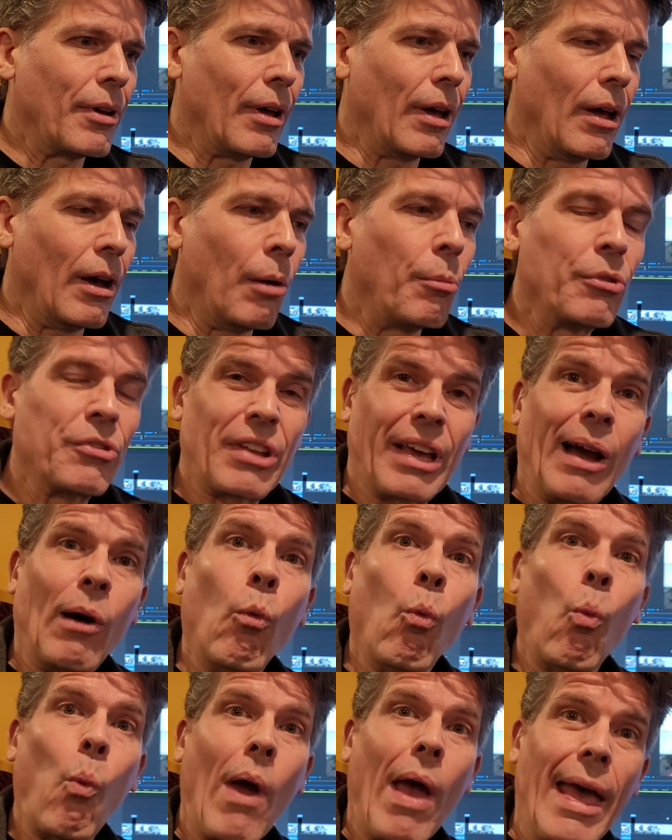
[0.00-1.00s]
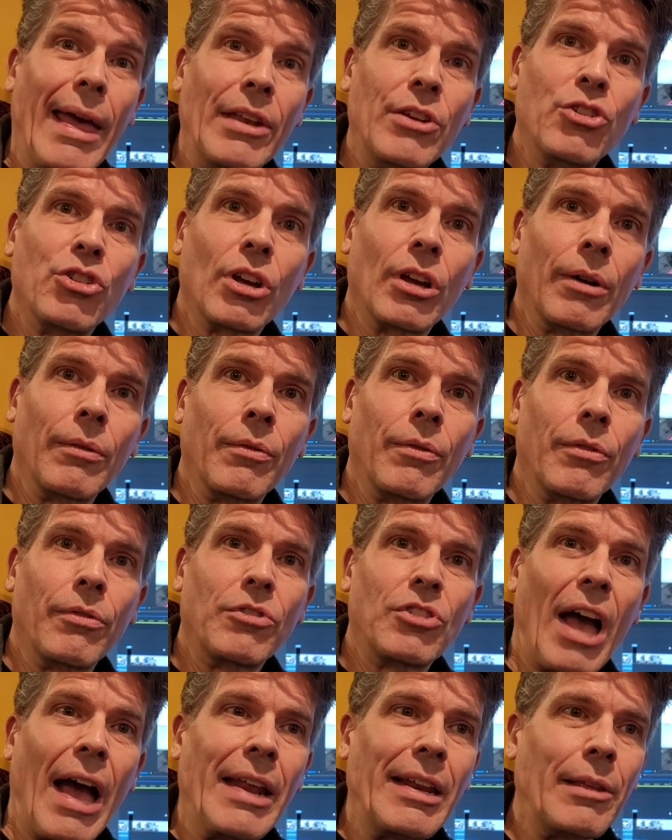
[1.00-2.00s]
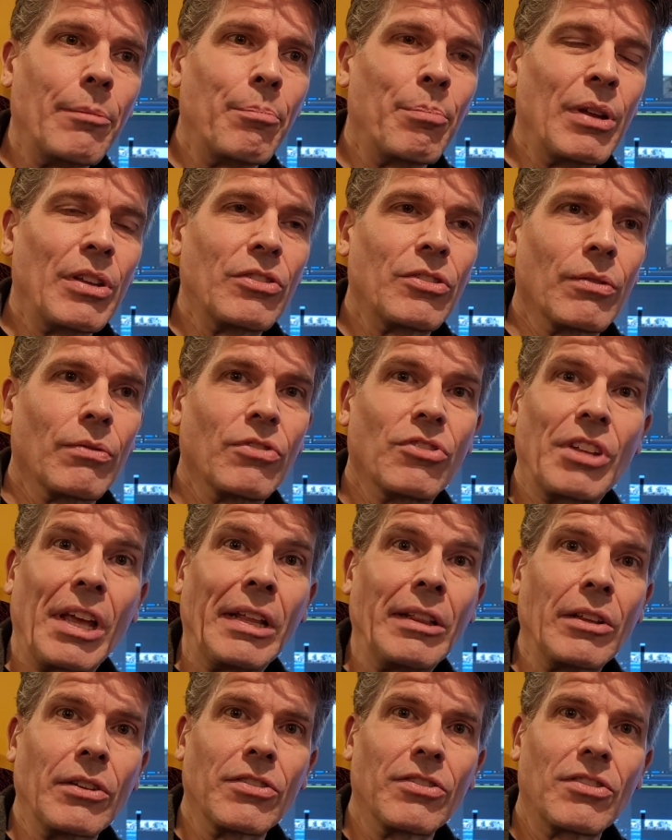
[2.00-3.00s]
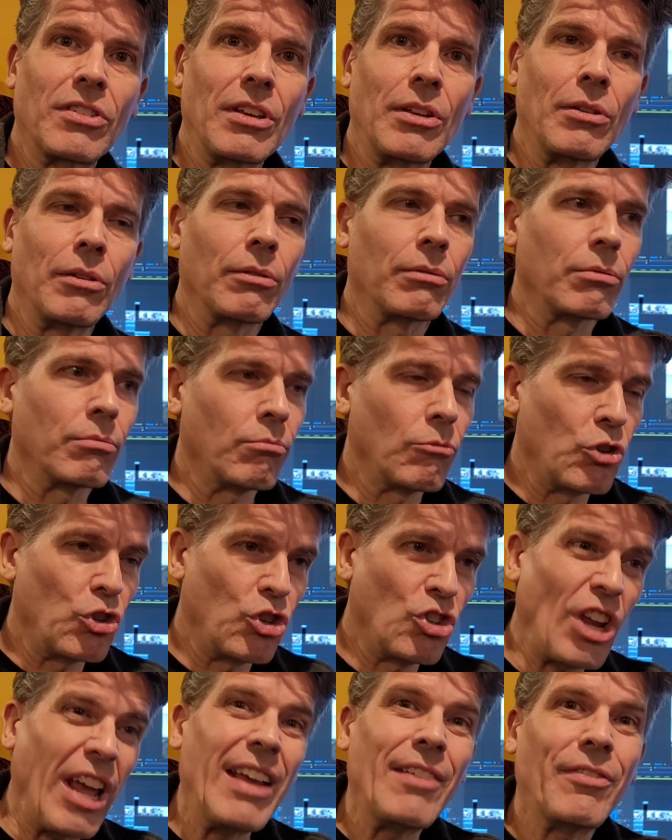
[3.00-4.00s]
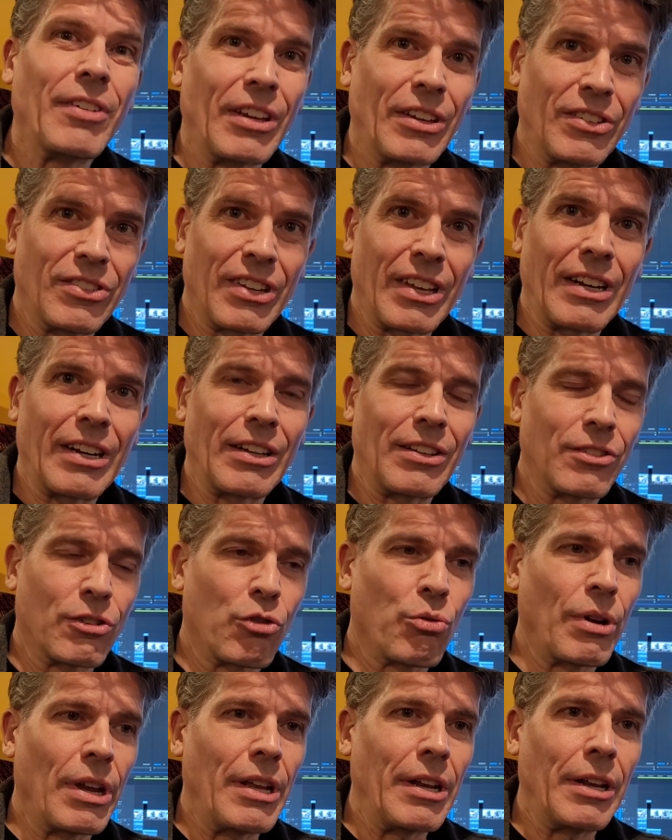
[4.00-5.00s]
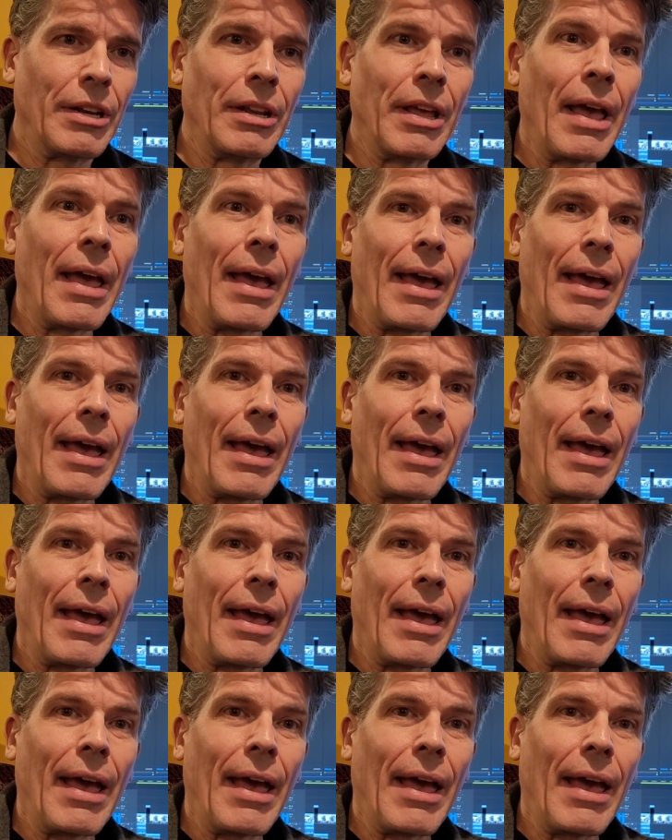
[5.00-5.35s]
almost like a wedge of tiny bits of stainless steel shavings that it's created.